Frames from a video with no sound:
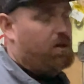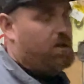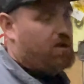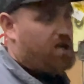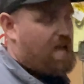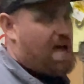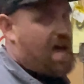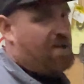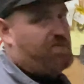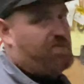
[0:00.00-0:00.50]
You
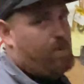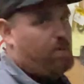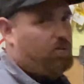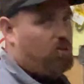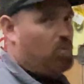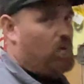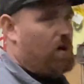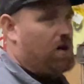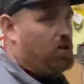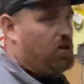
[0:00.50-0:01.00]
have to be able
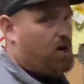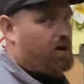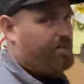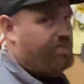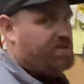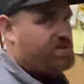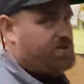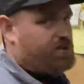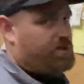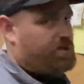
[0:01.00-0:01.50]
to weld,
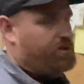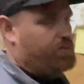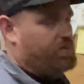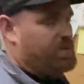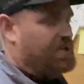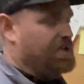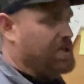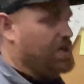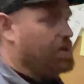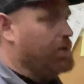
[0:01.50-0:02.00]
obviously, to do
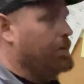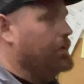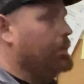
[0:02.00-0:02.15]
the kit.